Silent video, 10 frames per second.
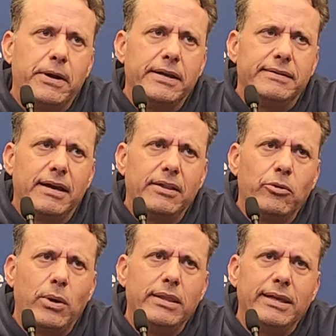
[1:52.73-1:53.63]
But
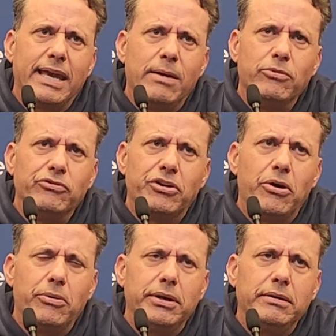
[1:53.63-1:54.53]
the way the game was
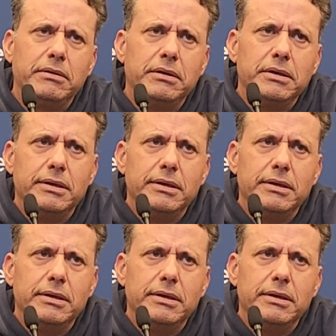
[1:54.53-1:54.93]
going,